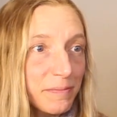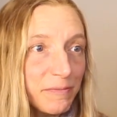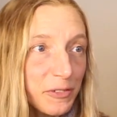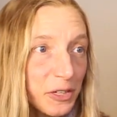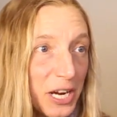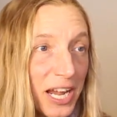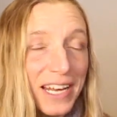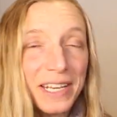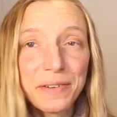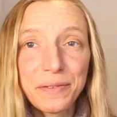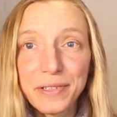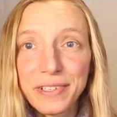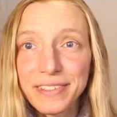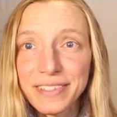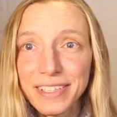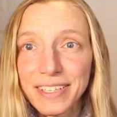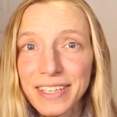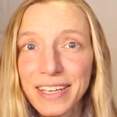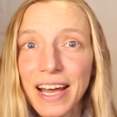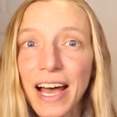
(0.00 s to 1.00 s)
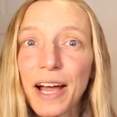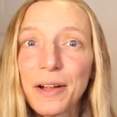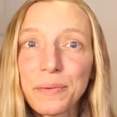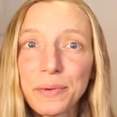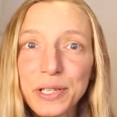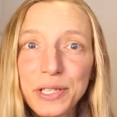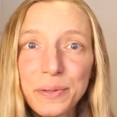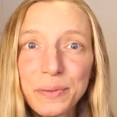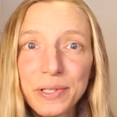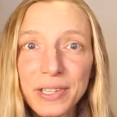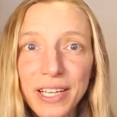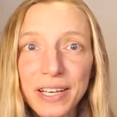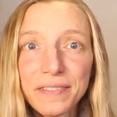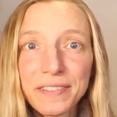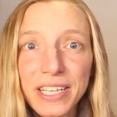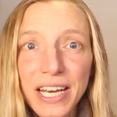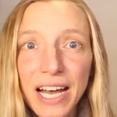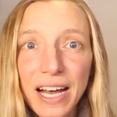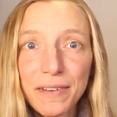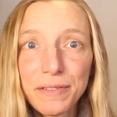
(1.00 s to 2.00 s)
for any reason, I really would love
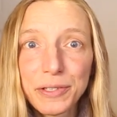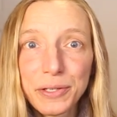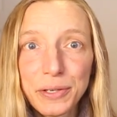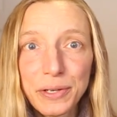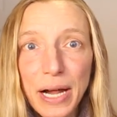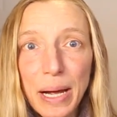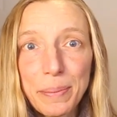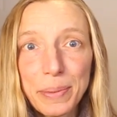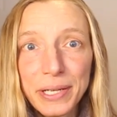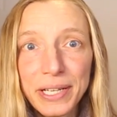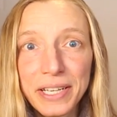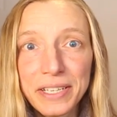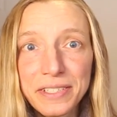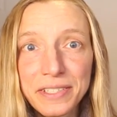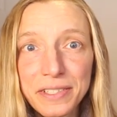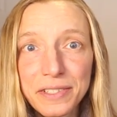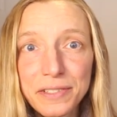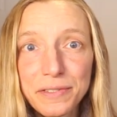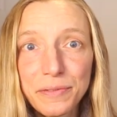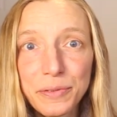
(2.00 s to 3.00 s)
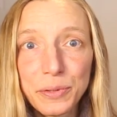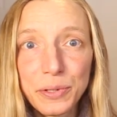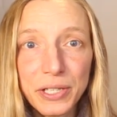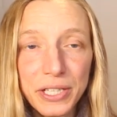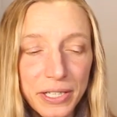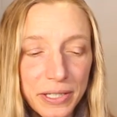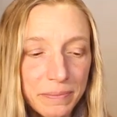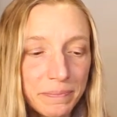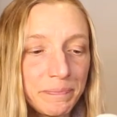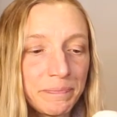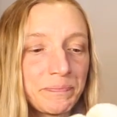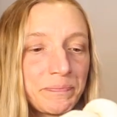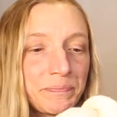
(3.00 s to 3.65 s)
to have your applications for